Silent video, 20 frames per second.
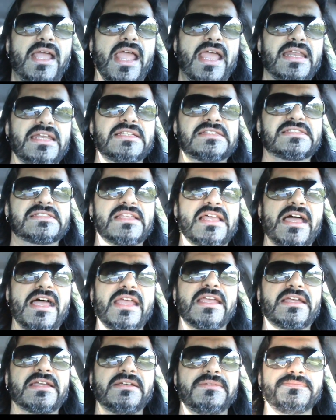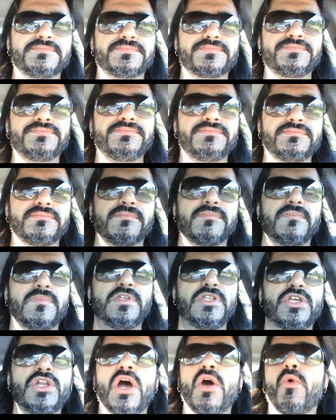and it's like,
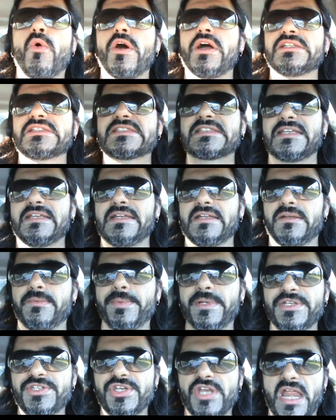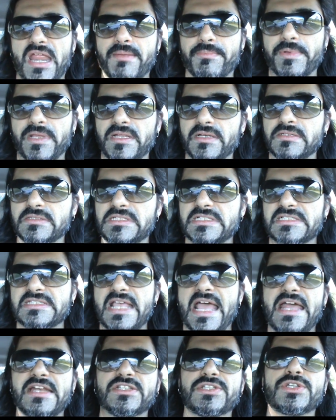you don't want Cena to be champion because
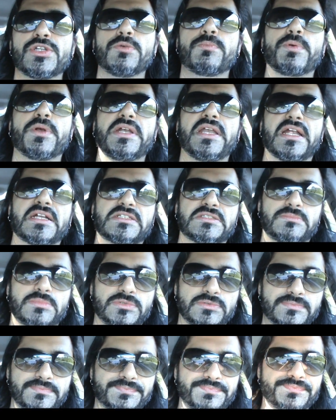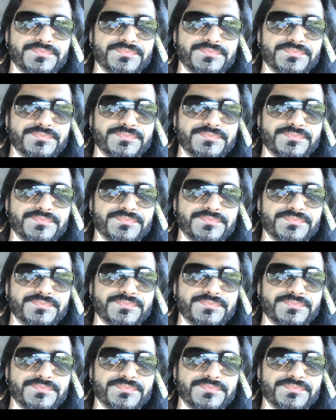that is too predictable.